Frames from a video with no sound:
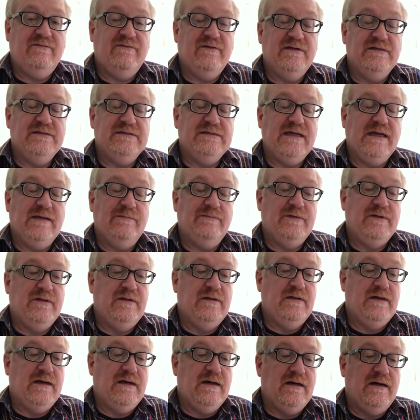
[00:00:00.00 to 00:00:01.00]
for
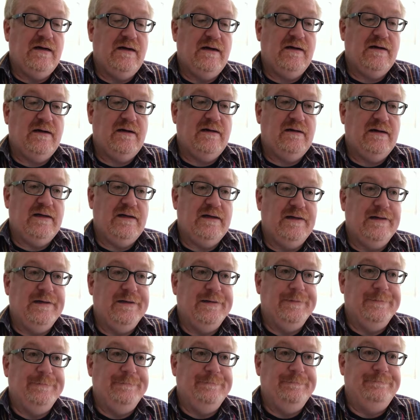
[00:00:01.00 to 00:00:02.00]
example,
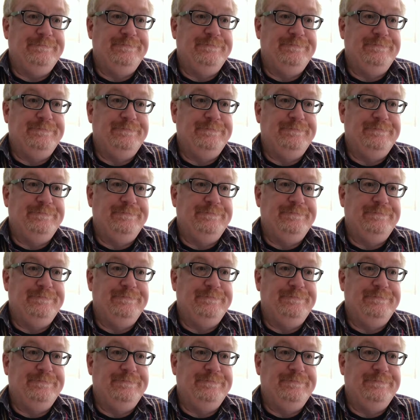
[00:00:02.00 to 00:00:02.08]
are